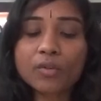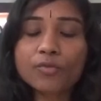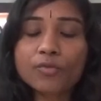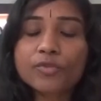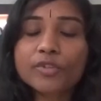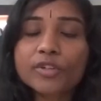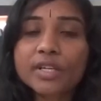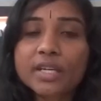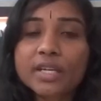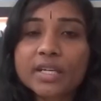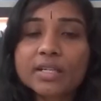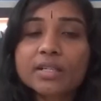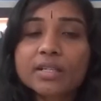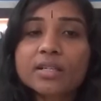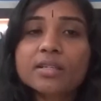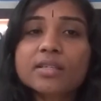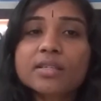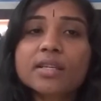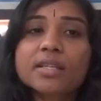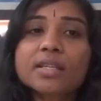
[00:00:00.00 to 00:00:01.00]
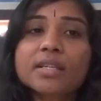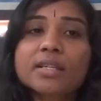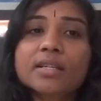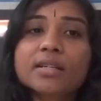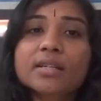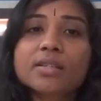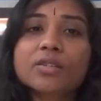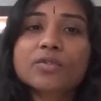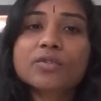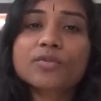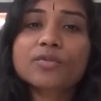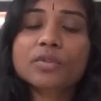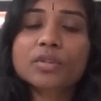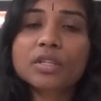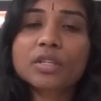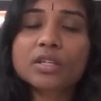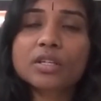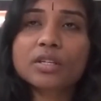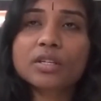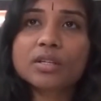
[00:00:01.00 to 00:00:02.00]
for years and
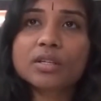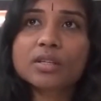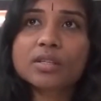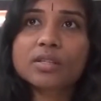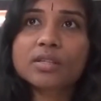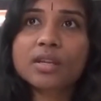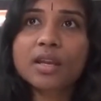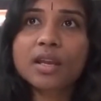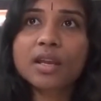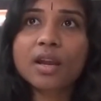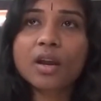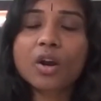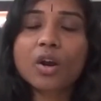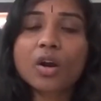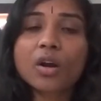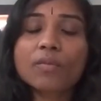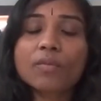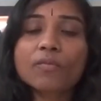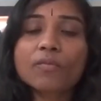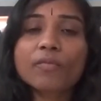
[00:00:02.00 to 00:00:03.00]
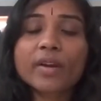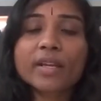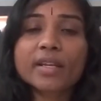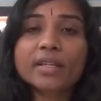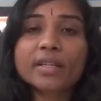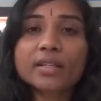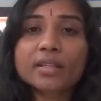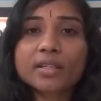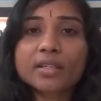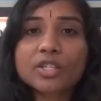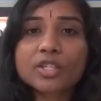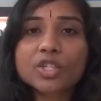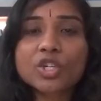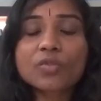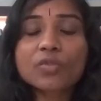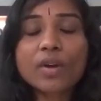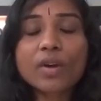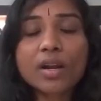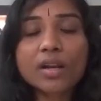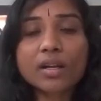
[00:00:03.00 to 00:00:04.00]
years, when
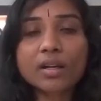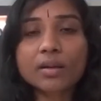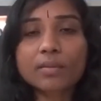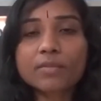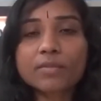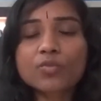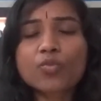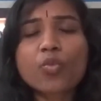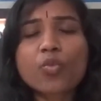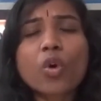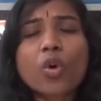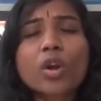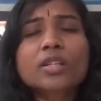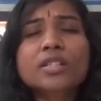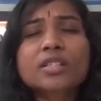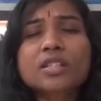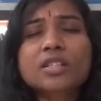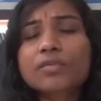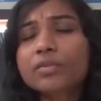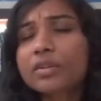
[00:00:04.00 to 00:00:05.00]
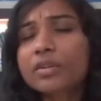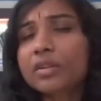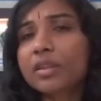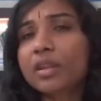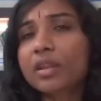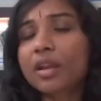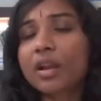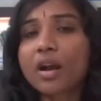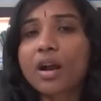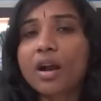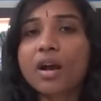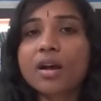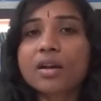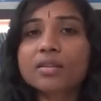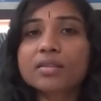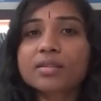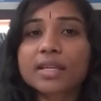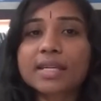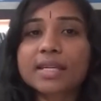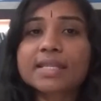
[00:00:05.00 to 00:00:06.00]
Shiva comes, whatever they
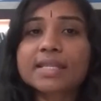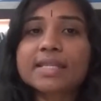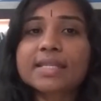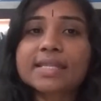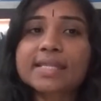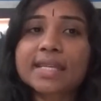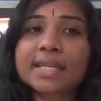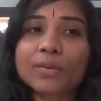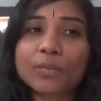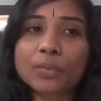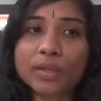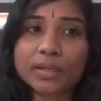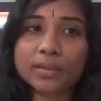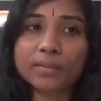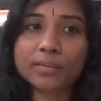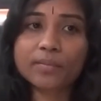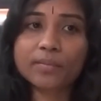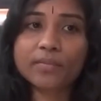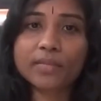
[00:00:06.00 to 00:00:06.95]
ask, it is given.